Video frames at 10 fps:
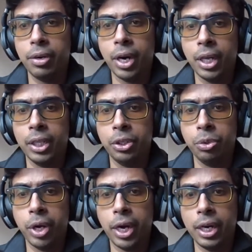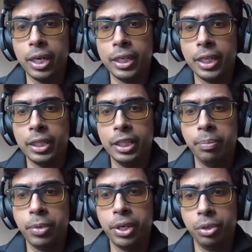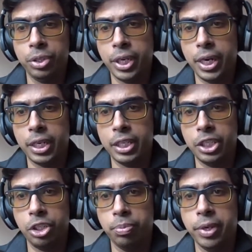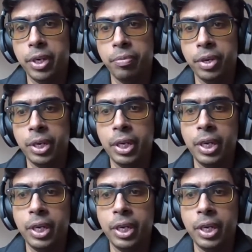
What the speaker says: rather you handle it at the producer and consumer level